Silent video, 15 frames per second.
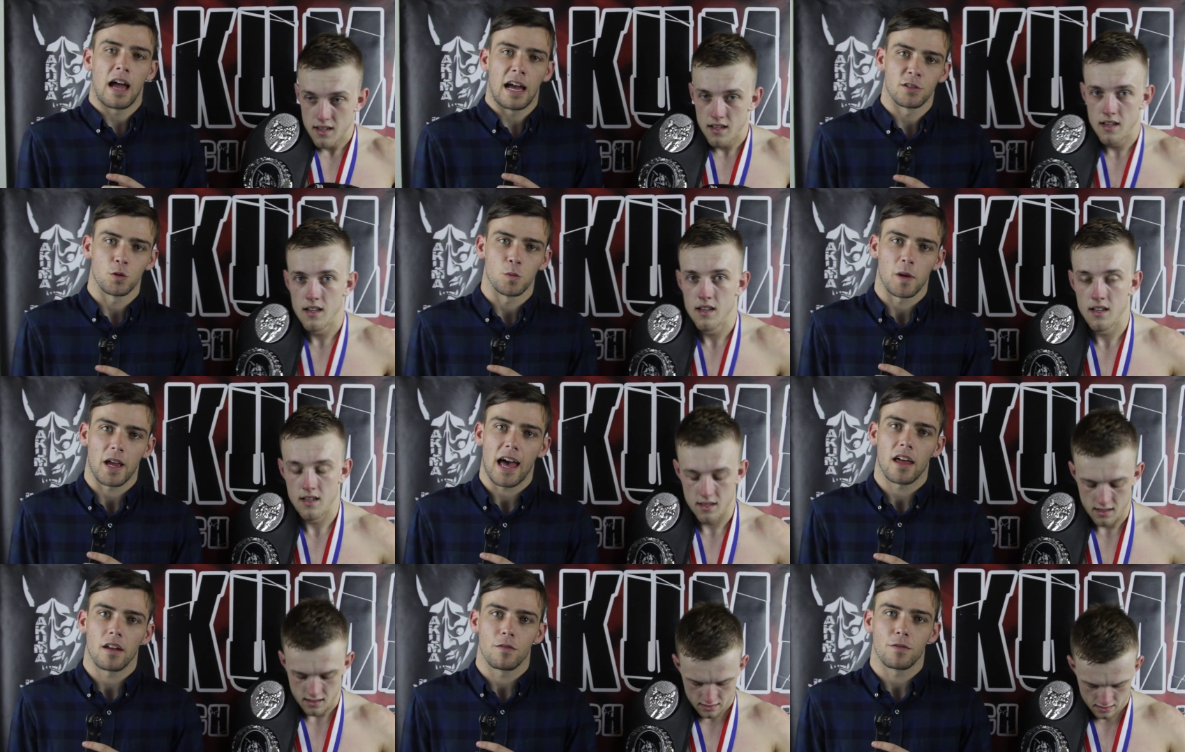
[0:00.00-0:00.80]
Speaker 1: Andrew
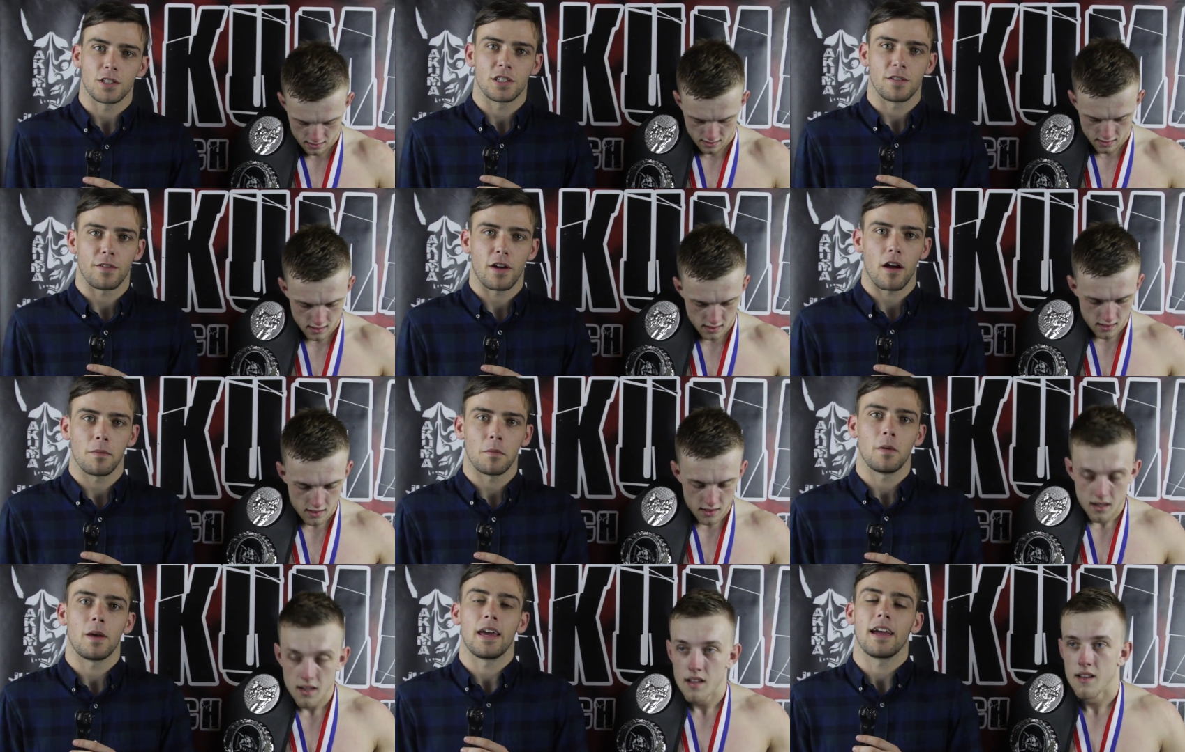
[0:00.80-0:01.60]
McGahan for Severe
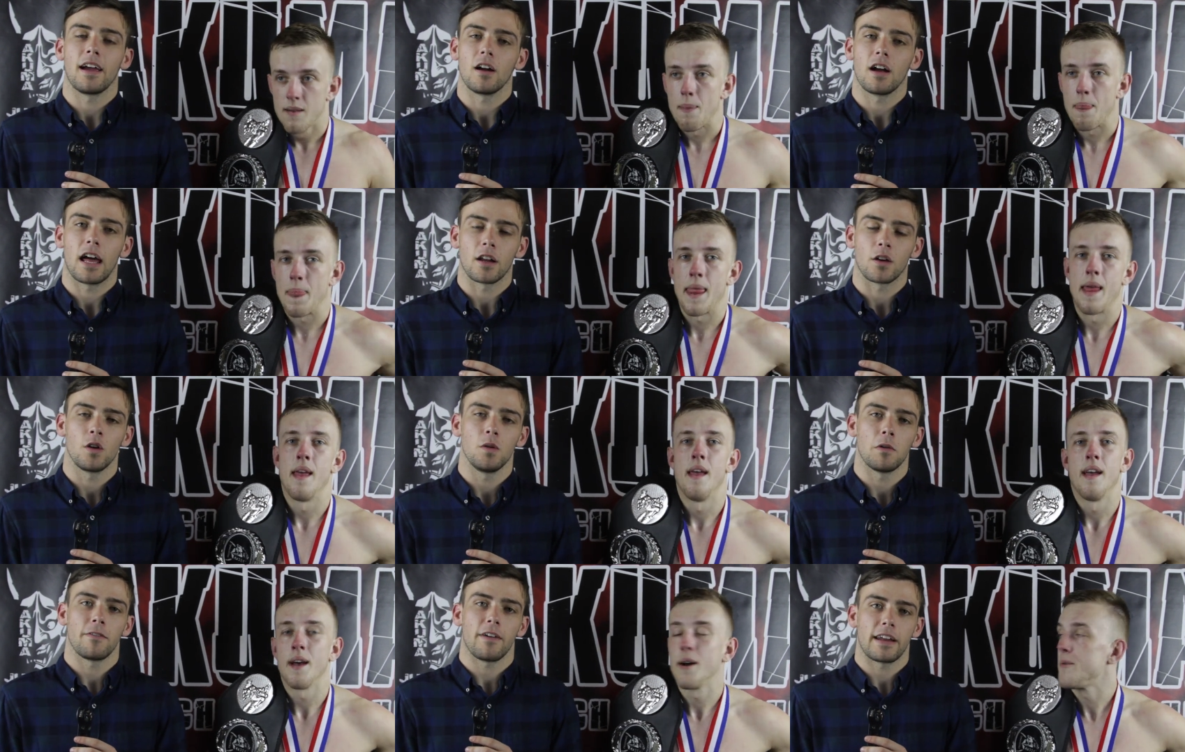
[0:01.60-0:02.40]
MMA here at
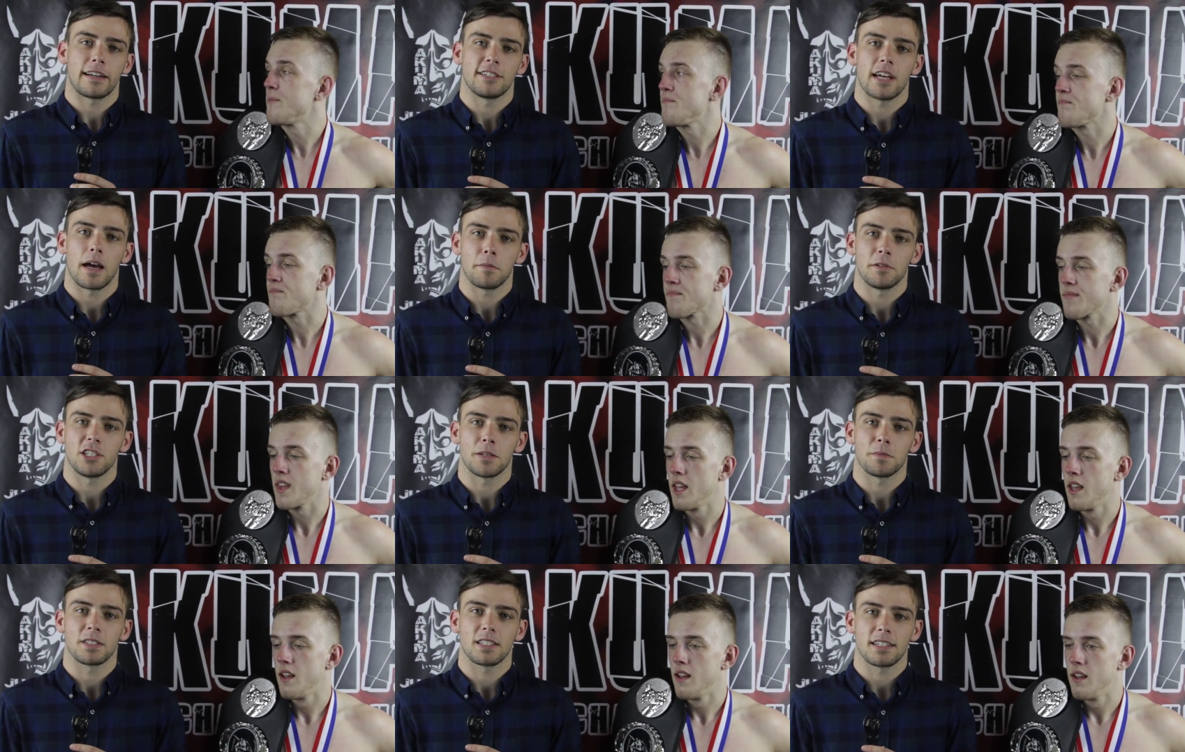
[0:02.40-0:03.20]
Akuma Fighting
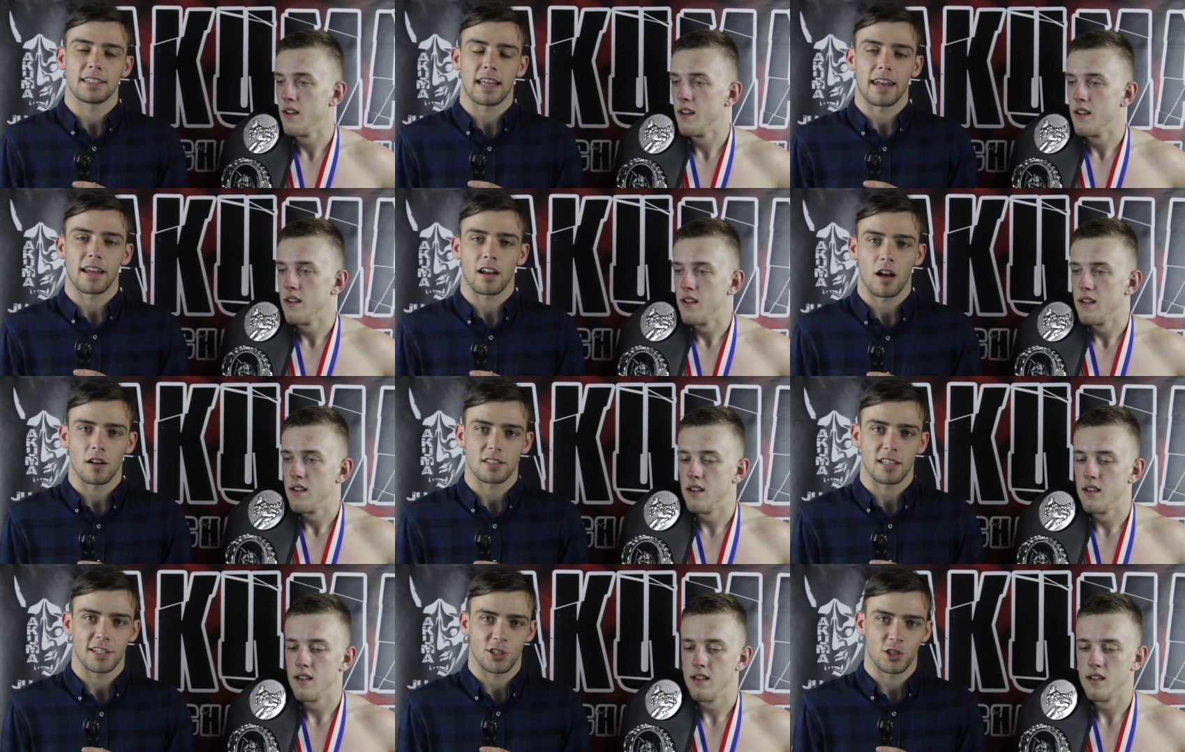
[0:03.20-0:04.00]
Championships, standing
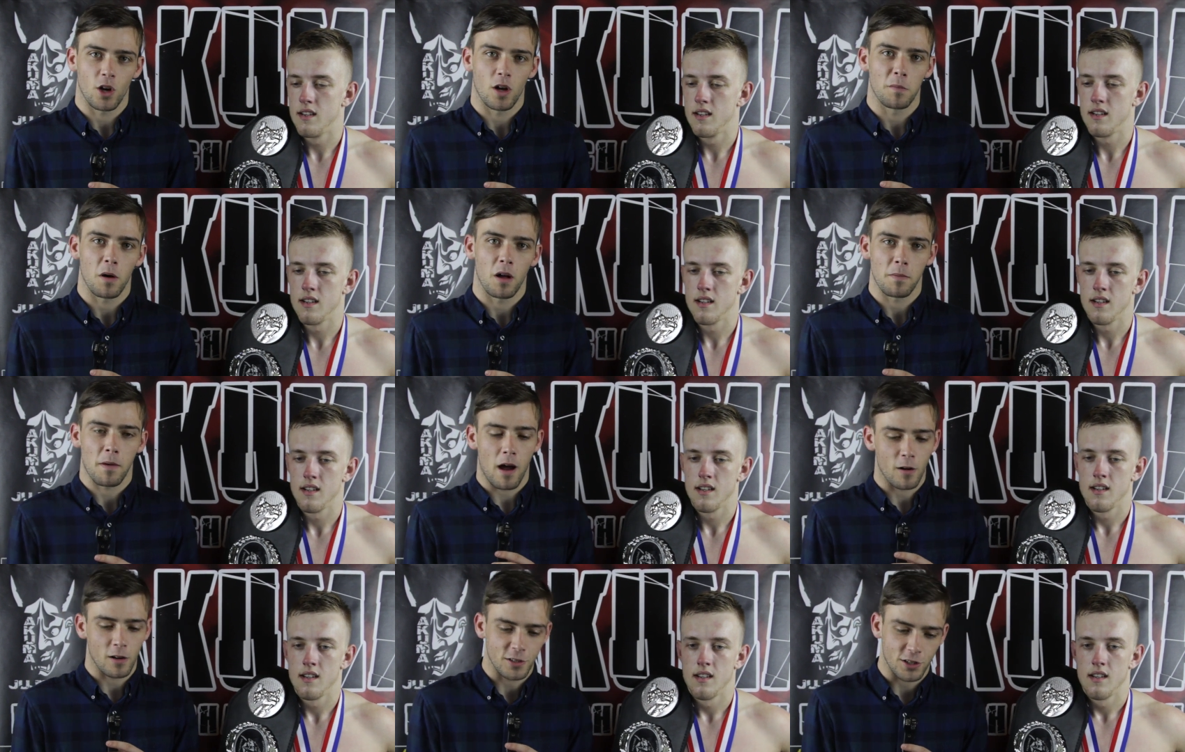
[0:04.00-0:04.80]
alongside Sean Paul
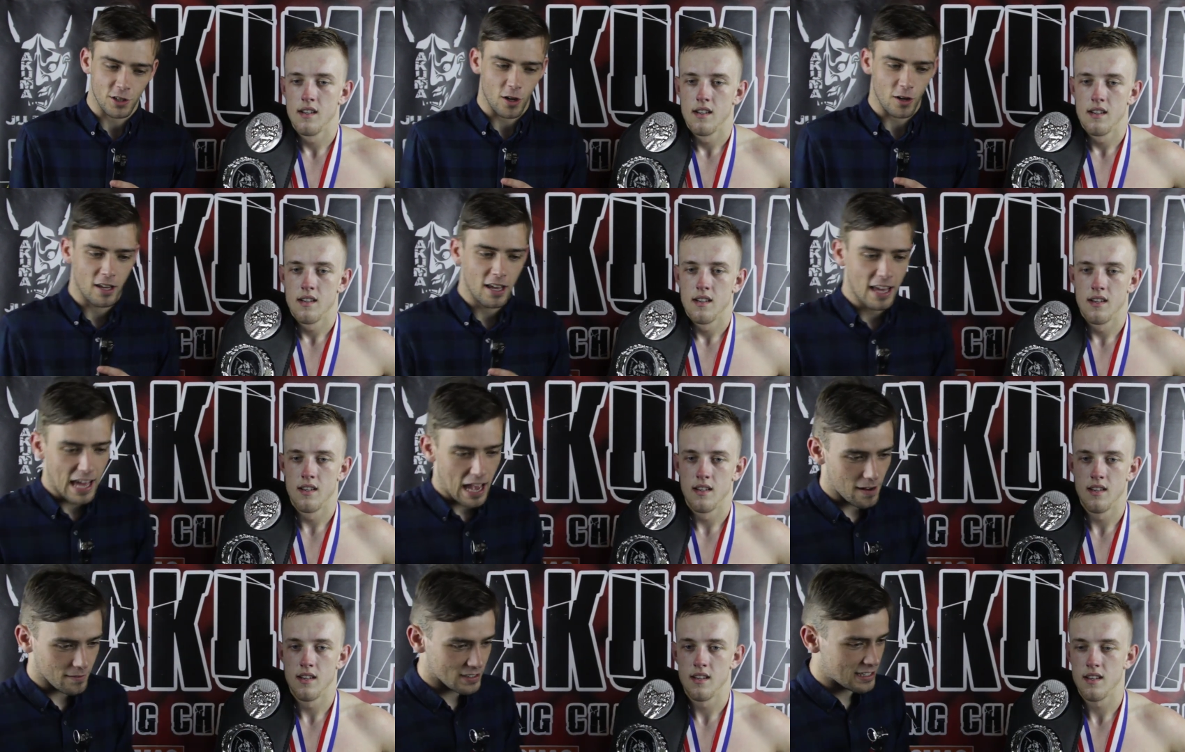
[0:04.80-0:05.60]
Power. And Sean,
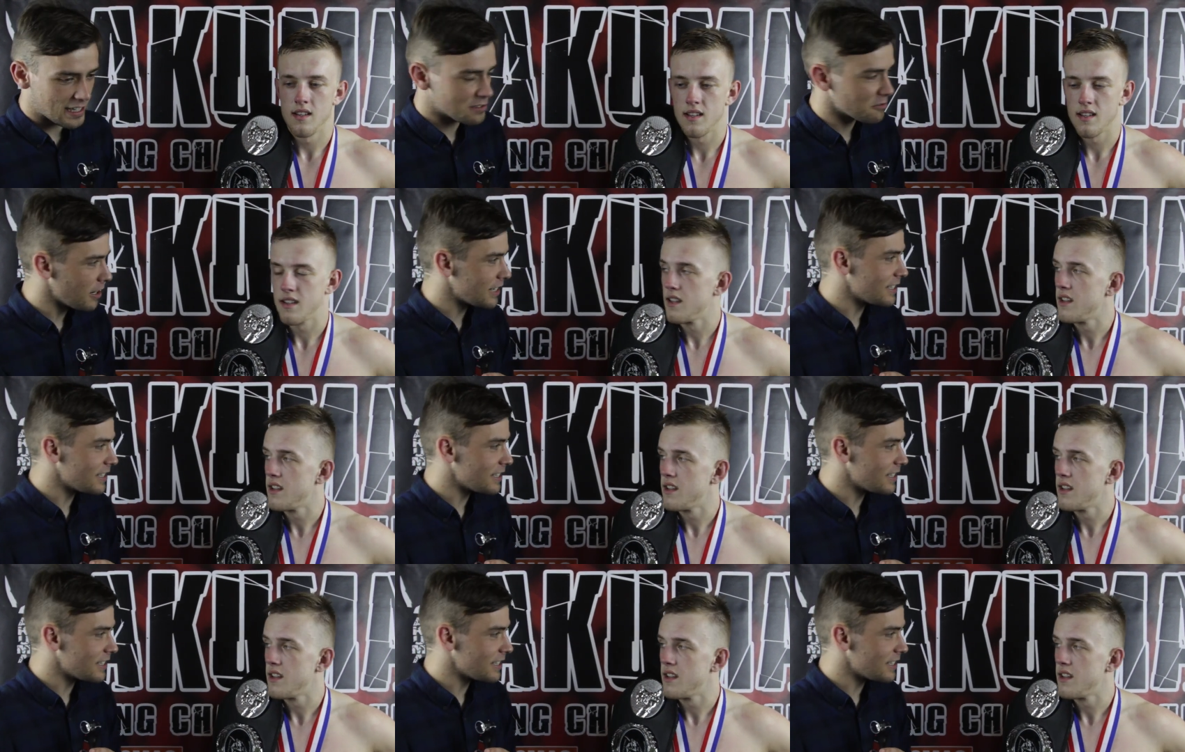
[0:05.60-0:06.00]
I have to say, it's